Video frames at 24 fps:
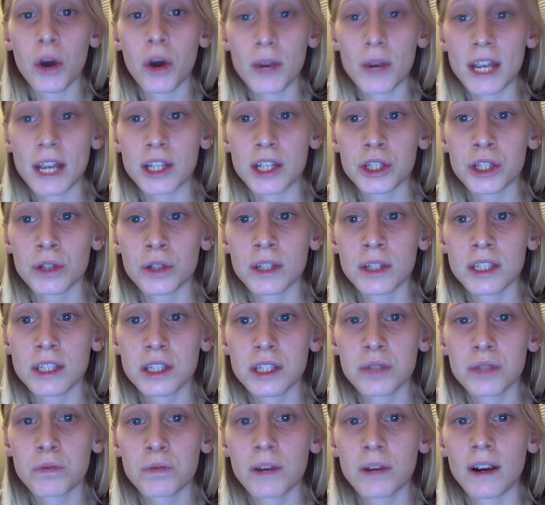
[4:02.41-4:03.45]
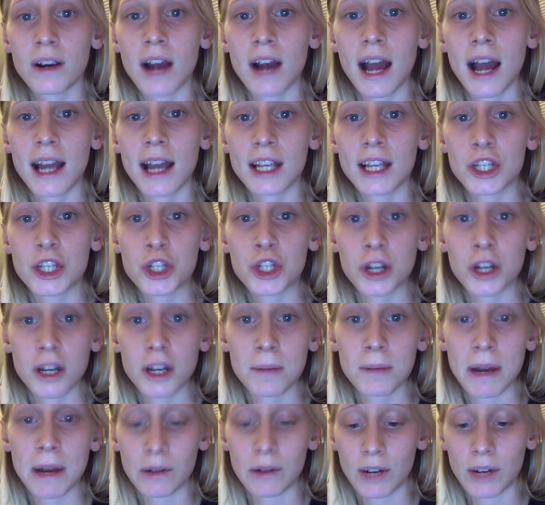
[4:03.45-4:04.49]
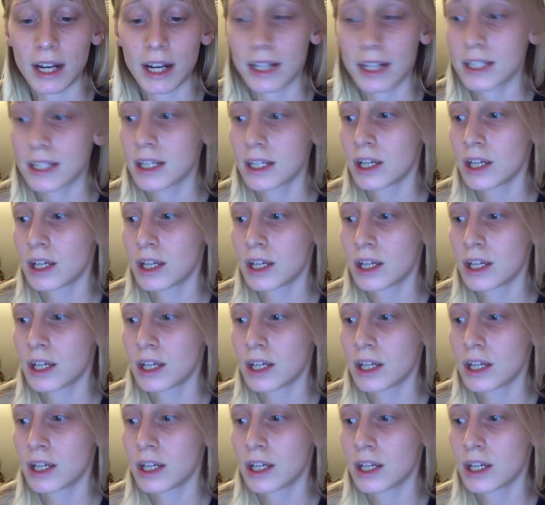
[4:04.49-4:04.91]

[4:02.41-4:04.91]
Okay, so this is where I started my rant.